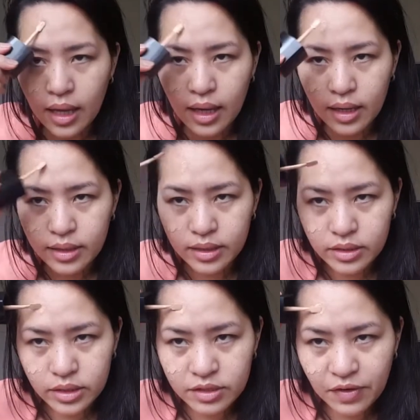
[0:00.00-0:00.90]
and
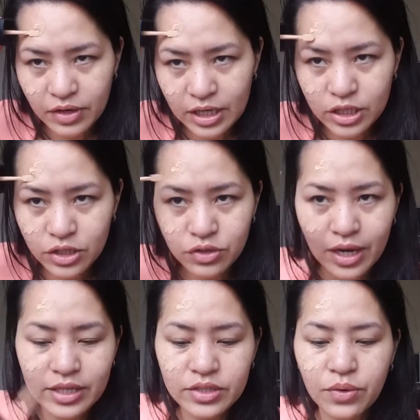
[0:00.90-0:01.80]
this foundation
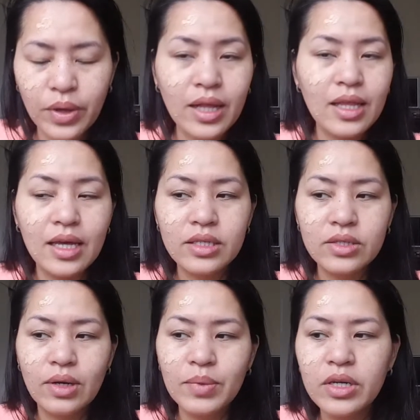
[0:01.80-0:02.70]
dries quickly,
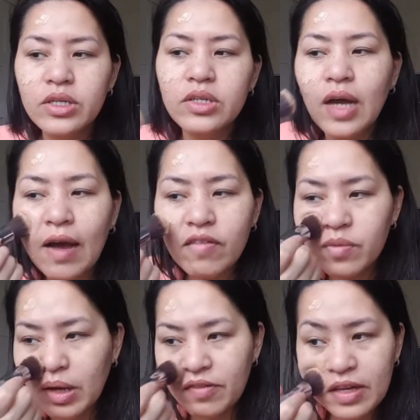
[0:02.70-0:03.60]
so I'm gonna do half of
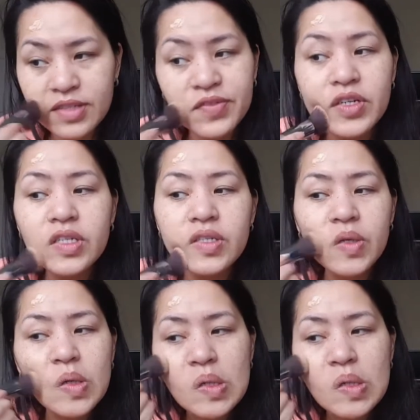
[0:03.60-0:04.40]
my face first.